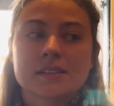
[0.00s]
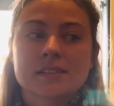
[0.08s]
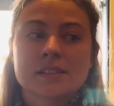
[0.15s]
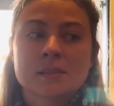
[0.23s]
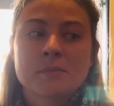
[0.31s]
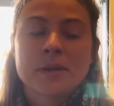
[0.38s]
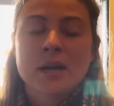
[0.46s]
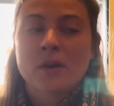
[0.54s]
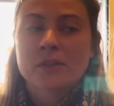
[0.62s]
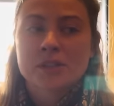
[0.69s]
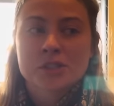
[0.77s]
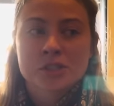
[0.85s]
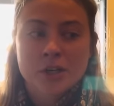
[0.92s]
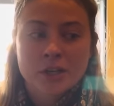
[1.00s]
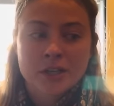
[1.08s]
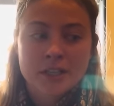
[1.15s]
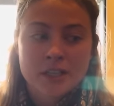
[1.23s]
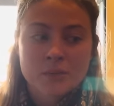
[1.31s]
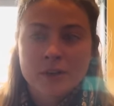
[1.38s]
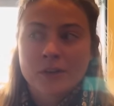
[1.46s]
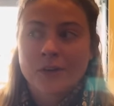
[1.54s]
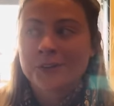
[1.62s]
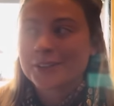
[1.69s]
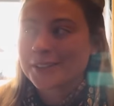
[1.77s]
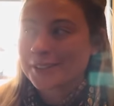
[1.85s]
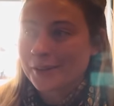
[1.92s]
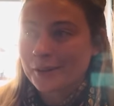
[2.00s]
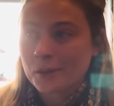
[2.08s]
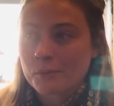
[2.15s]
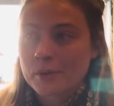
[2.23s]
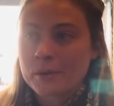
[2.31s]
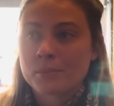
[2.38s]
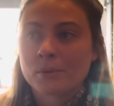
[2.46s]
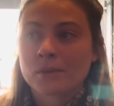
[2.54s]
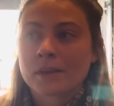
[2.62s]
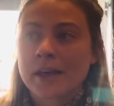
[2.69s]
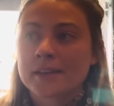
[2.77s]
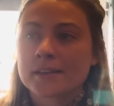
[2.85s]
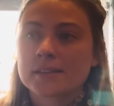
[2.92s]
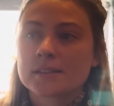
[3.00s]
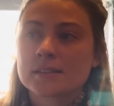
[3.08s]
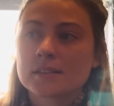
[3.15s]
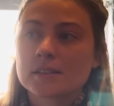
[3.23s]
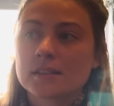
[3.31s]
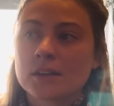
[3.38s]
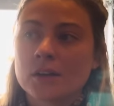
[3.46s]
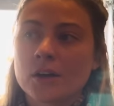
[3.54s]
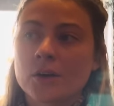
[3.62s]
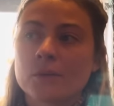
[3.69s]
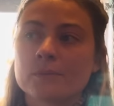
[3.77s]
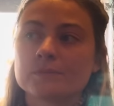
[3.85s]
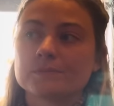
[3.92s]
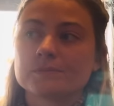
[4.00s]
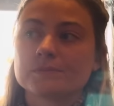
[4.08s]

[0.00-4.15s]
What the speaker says: to be on this journey with all these other people that, you know,